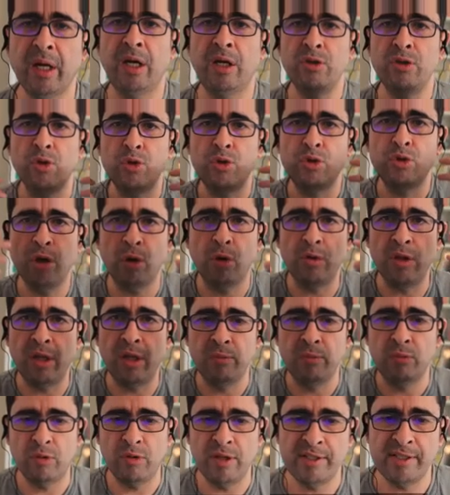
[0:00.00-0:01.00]
you show
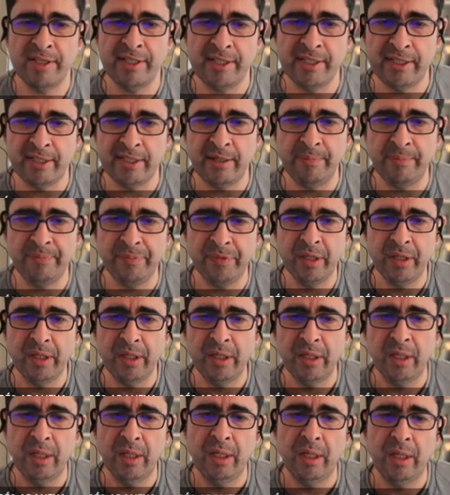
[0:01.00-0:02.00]
them to the system.
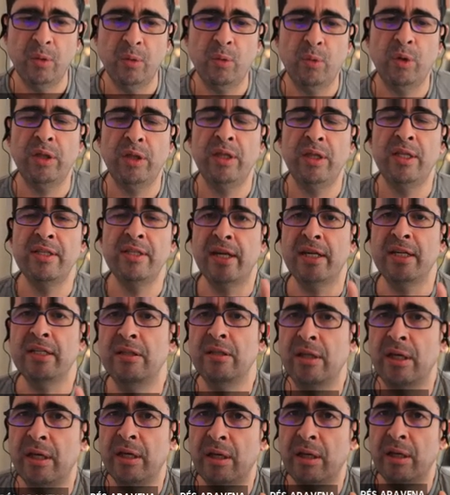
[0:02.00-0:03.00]
In this case,
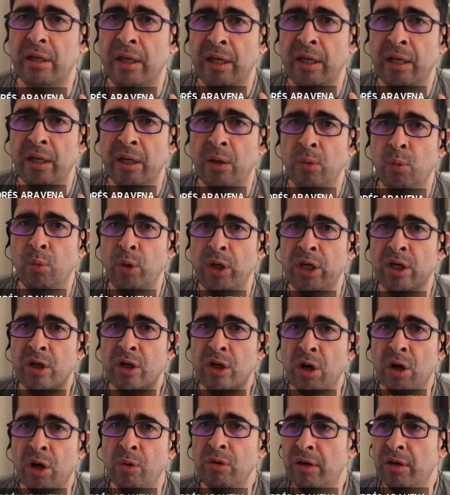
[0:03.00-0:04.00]
we
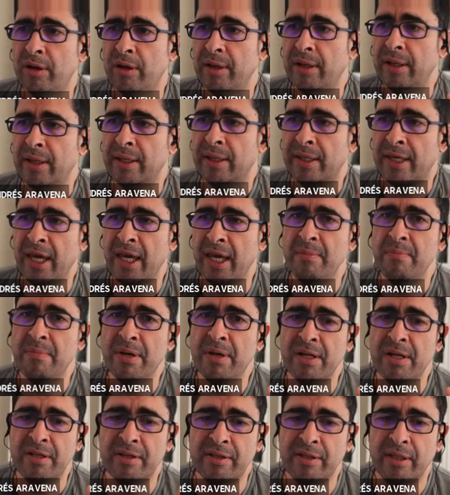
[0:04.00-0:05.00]
count
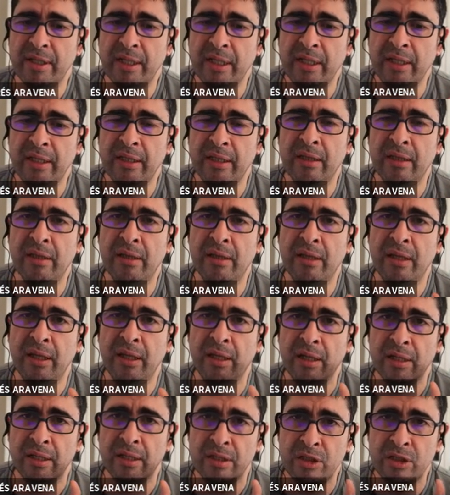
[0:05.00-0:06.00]
k-mers in
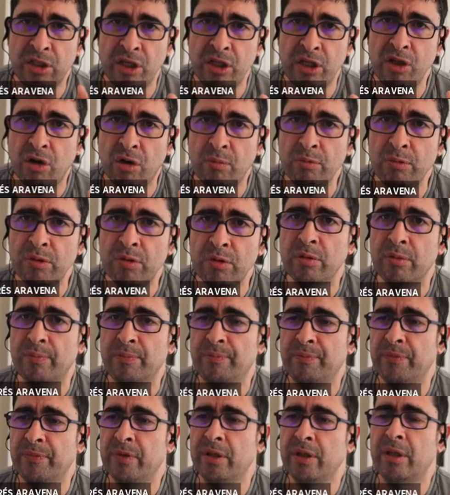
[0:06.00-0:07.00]
the genomes
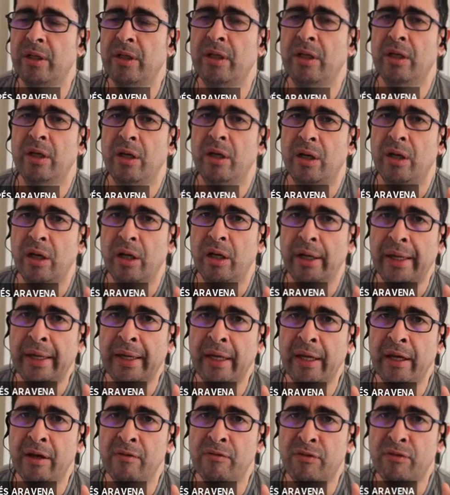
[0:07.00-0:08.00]

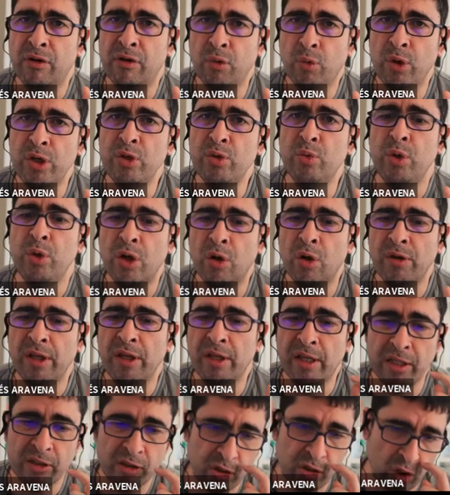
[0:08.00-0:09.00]
for which we know the
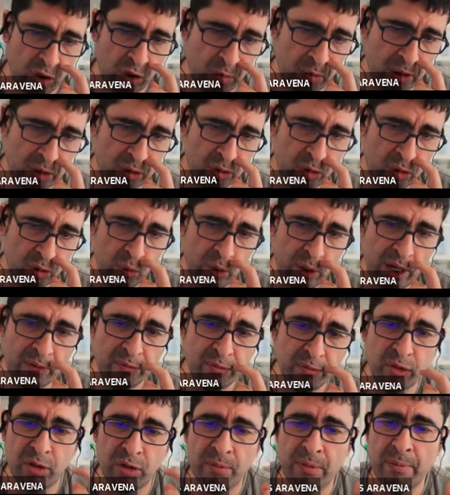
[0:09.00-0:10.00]
taxonomy. So we have
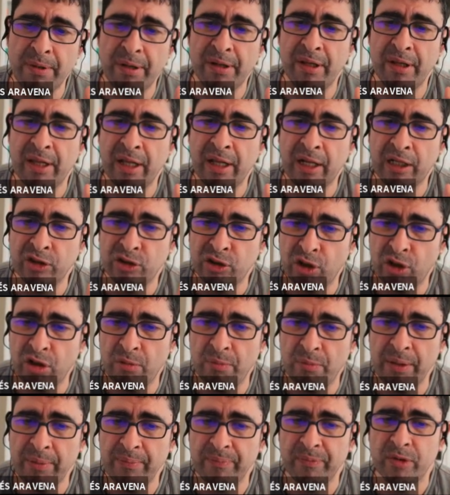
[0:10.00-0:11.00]
to remember the
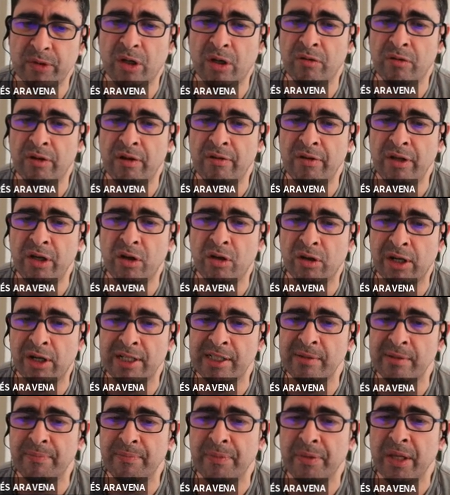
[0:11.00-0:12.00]
taxonomy of every
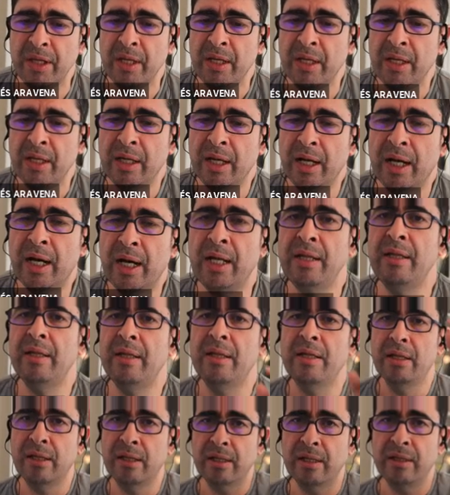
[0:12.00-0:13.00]
organism
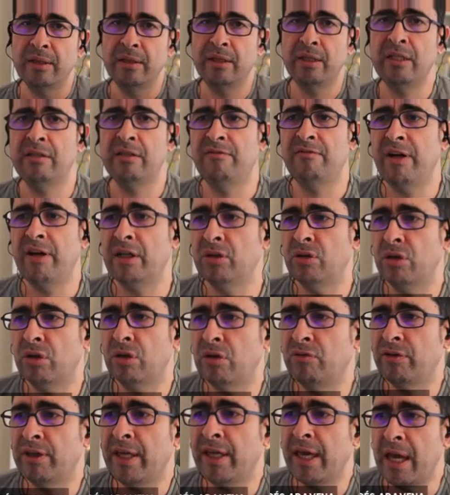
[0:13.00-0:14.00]
and this vector
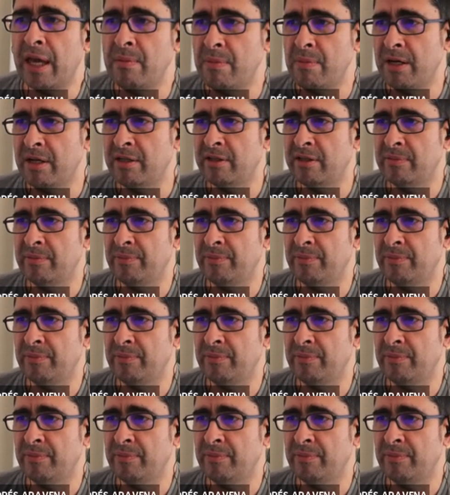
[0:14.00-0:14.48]
of k-mers,